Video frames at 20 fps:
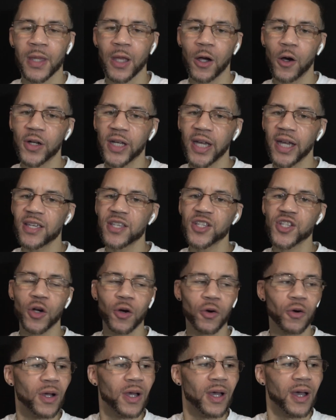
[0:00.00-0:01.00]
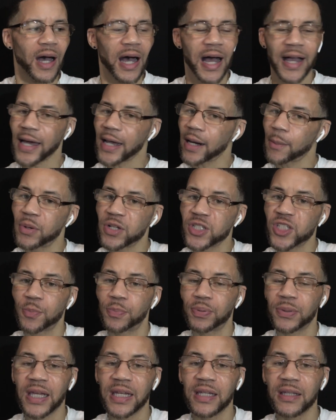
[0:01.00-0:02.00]
Okay, so I got a bunch of
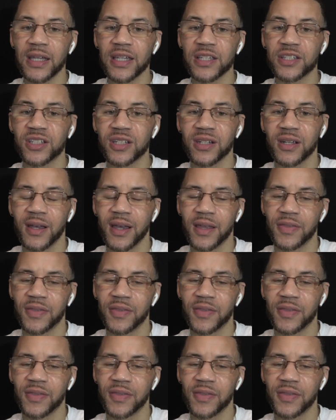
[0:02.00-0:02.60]
playlists